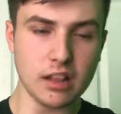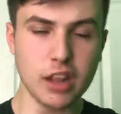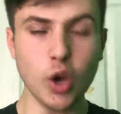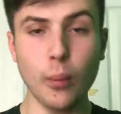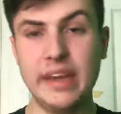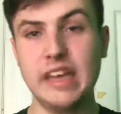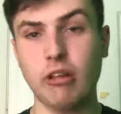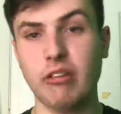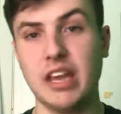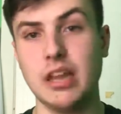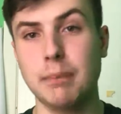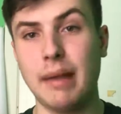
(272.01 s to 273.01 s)
little
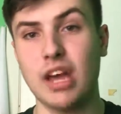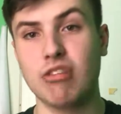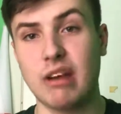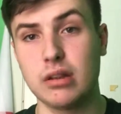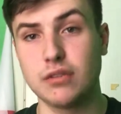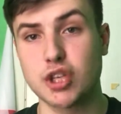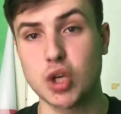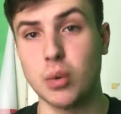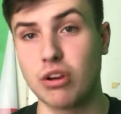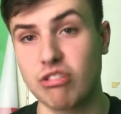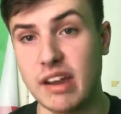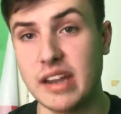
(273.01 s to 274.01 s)
inkling in the background of
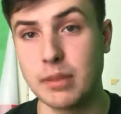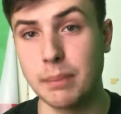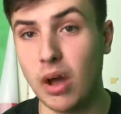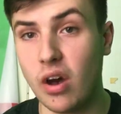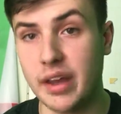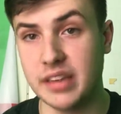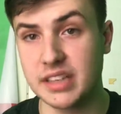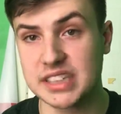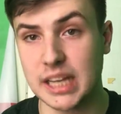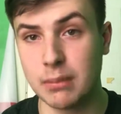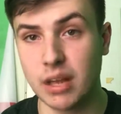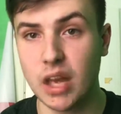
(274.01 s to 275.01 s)
Stuart Gray departing in the
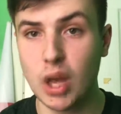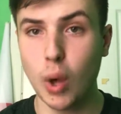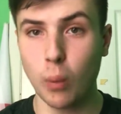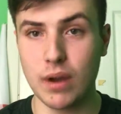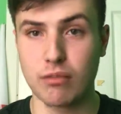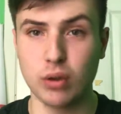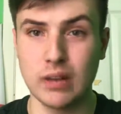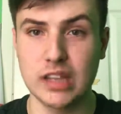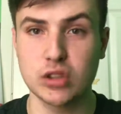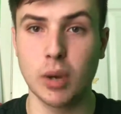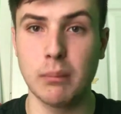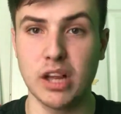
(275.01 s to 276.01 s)
summer. Whether or not
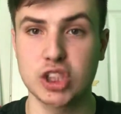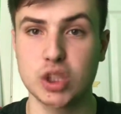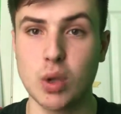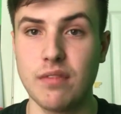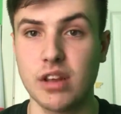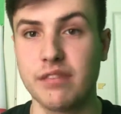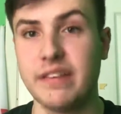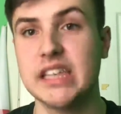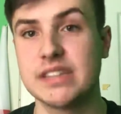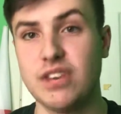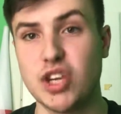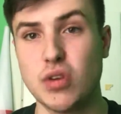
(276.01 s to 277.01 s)
that's got much to do with our
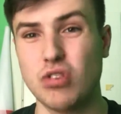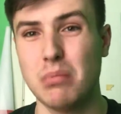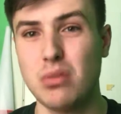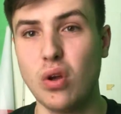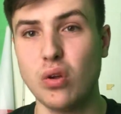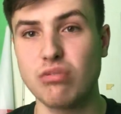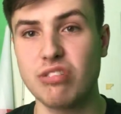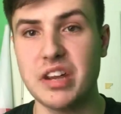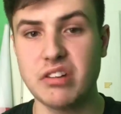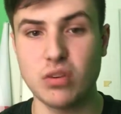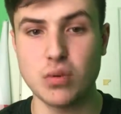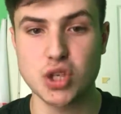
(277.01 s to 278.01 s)
defensive issues, I'm not
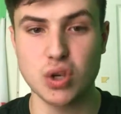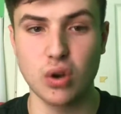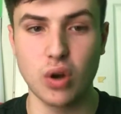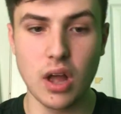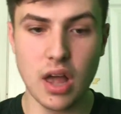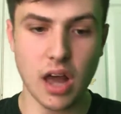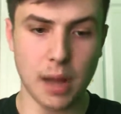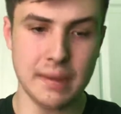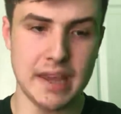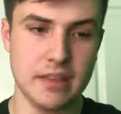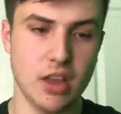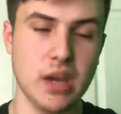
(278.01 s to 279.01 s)
really too sure. I
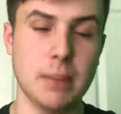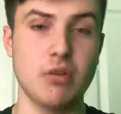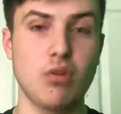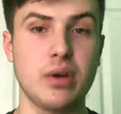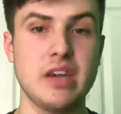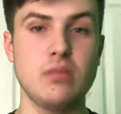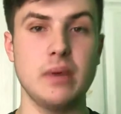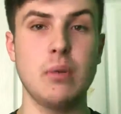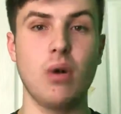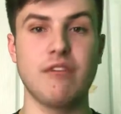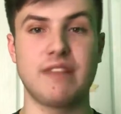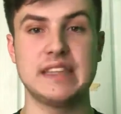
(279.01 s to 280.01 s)
mean, don't get me wrong, he
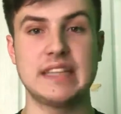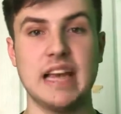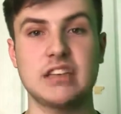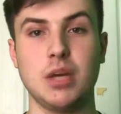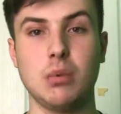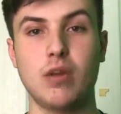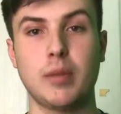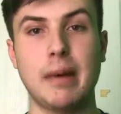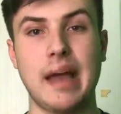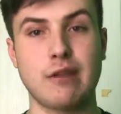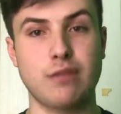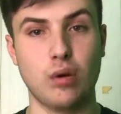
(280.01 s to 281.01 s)
worked fantastically well with the
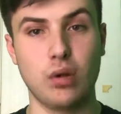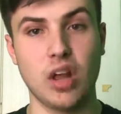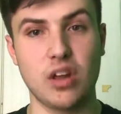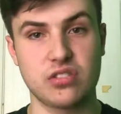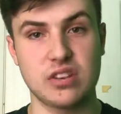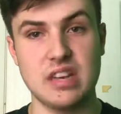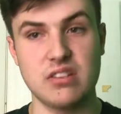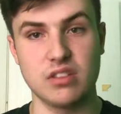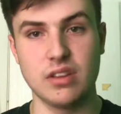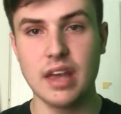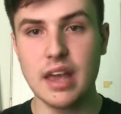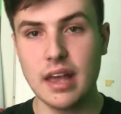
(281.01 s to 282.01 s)
back 4 last
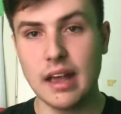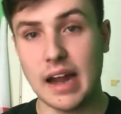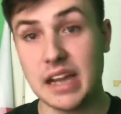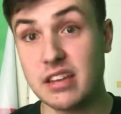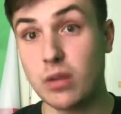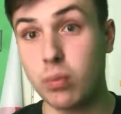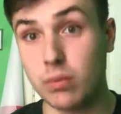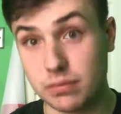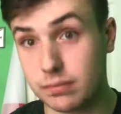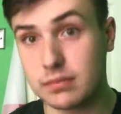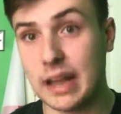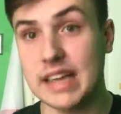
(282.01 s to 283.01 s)
season, and
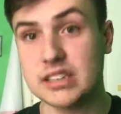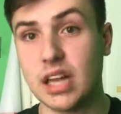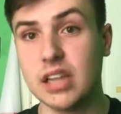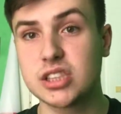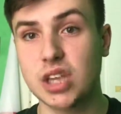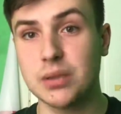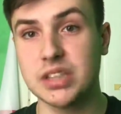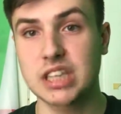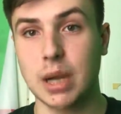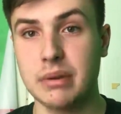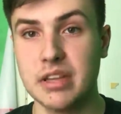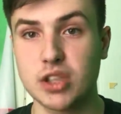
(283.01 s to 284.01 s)
has done so since
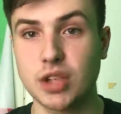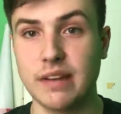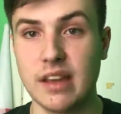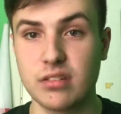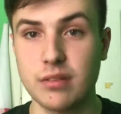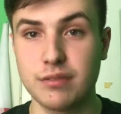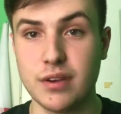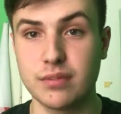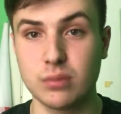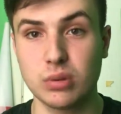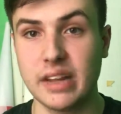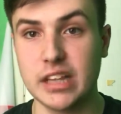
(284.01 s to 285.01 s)
coming in
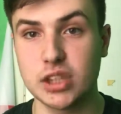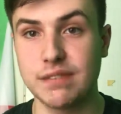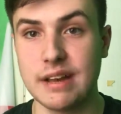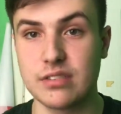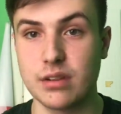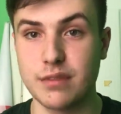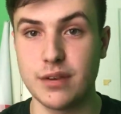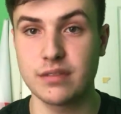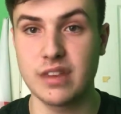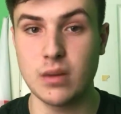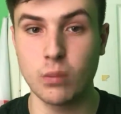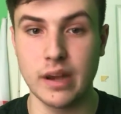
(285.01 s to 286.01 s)
2015, well, late
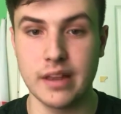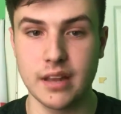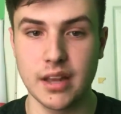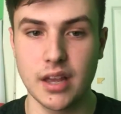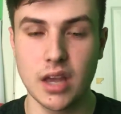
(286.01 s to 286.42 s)
2015, when